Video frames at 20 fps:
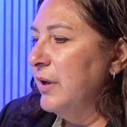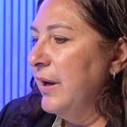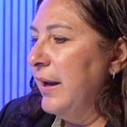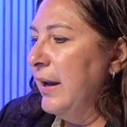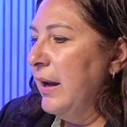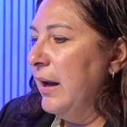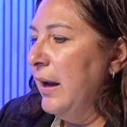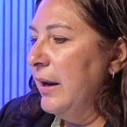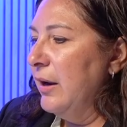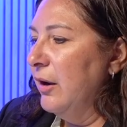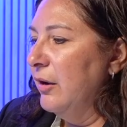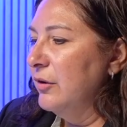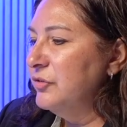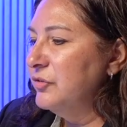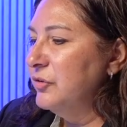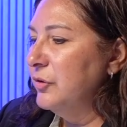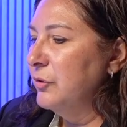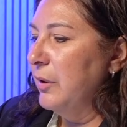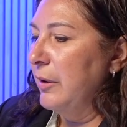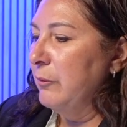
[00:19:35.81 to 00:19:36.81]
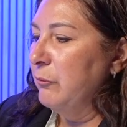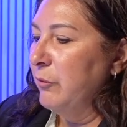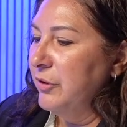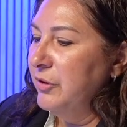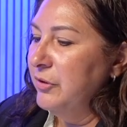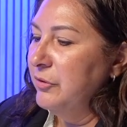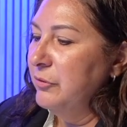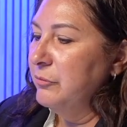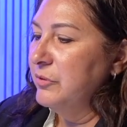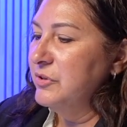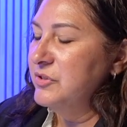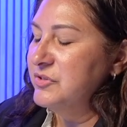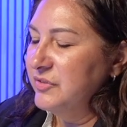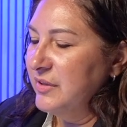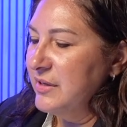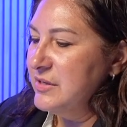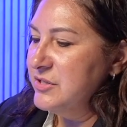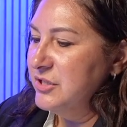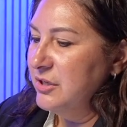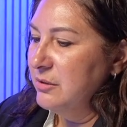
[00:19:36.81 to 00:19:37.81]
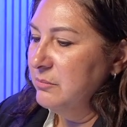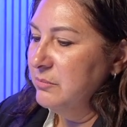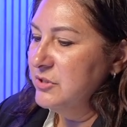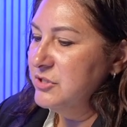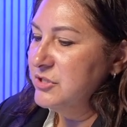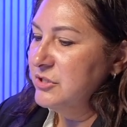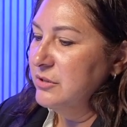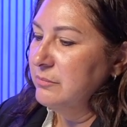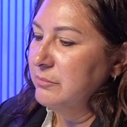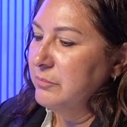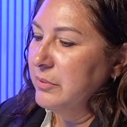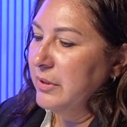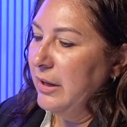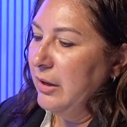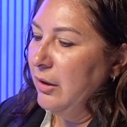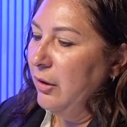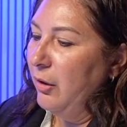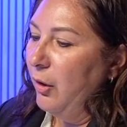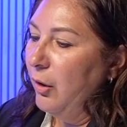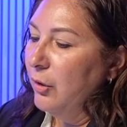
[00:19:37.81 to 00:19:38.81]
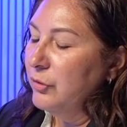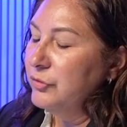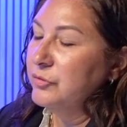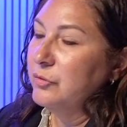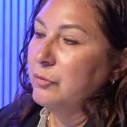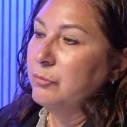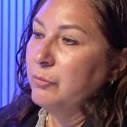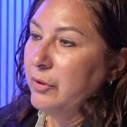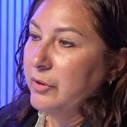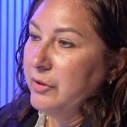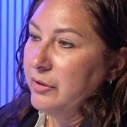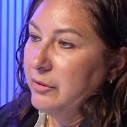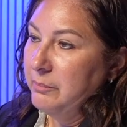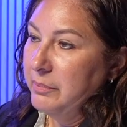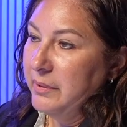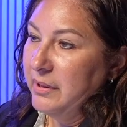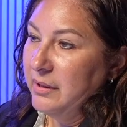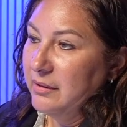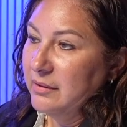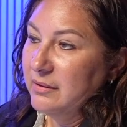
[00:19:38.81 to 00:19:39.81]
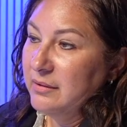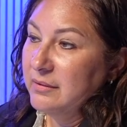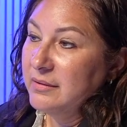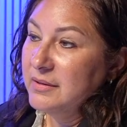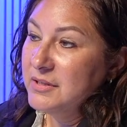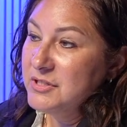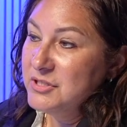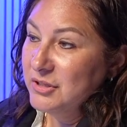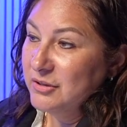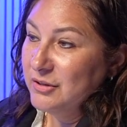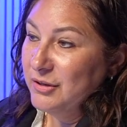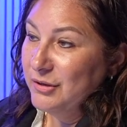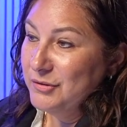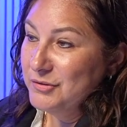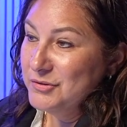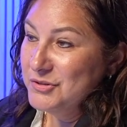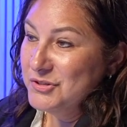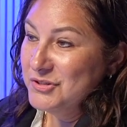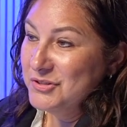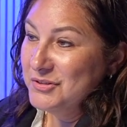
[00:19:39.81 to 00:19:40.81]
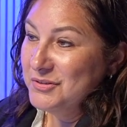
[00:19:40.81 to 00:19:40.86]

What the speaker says: I wanted to win a state championship, but I also wanted to be a collegiate coach.